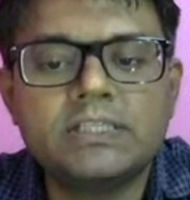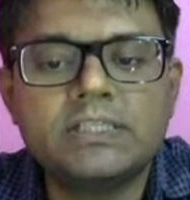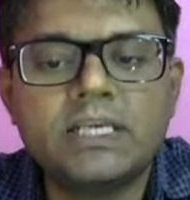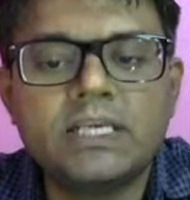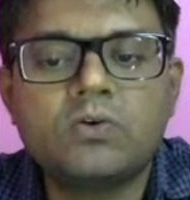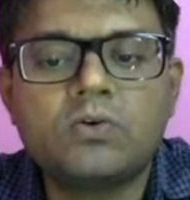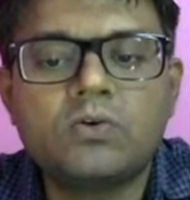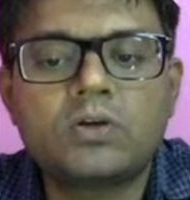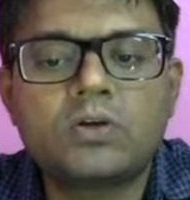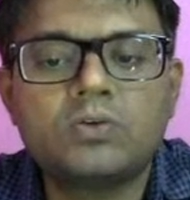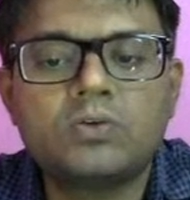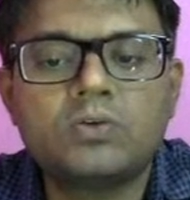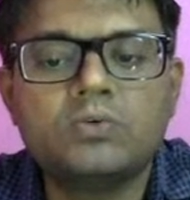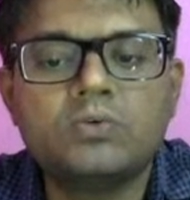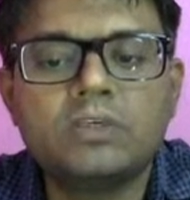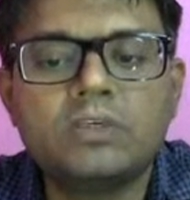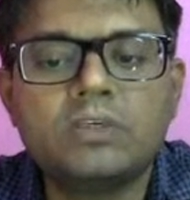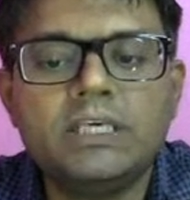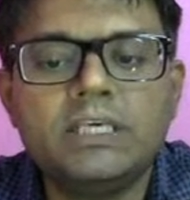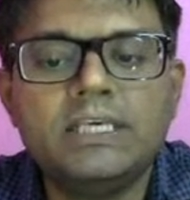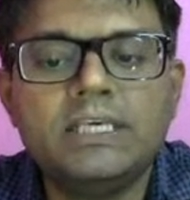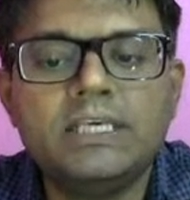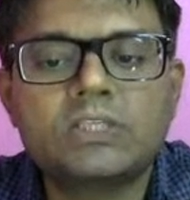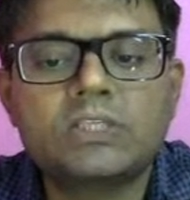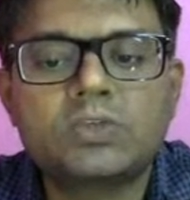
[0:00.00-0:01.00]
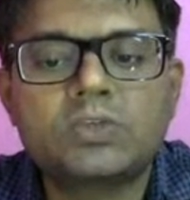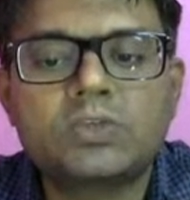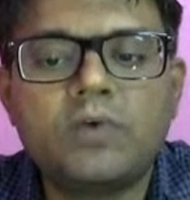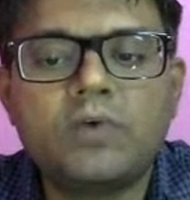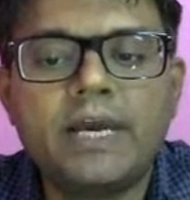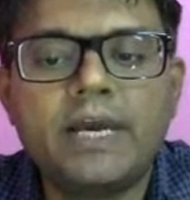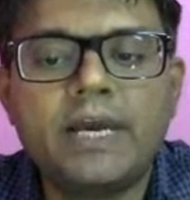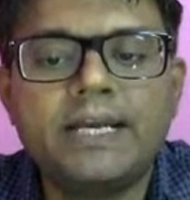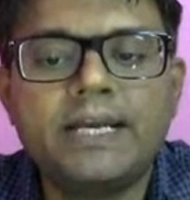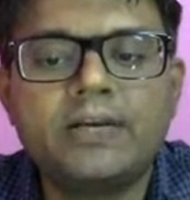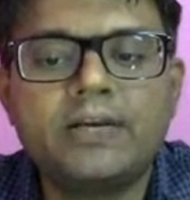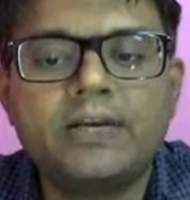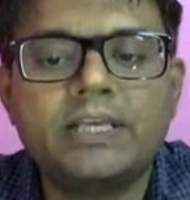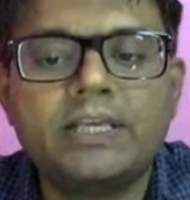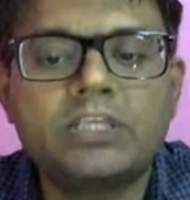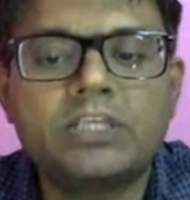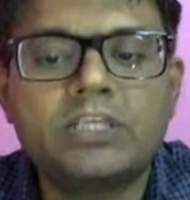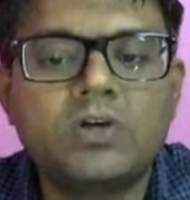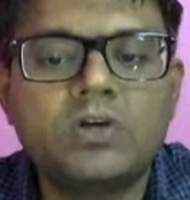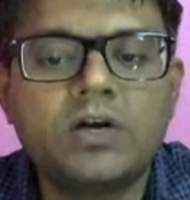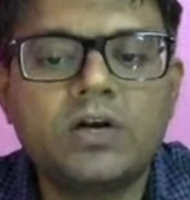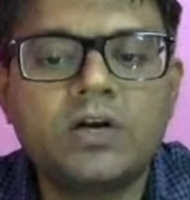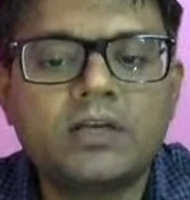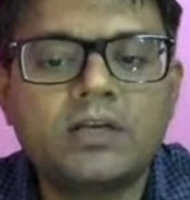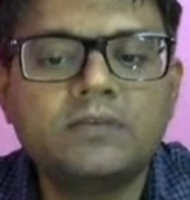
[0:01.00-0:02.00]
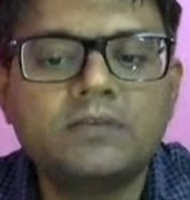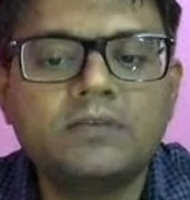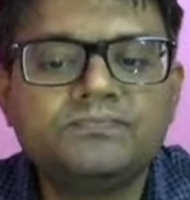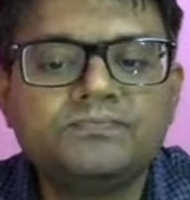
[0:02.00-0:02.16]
equal to E square into h naught.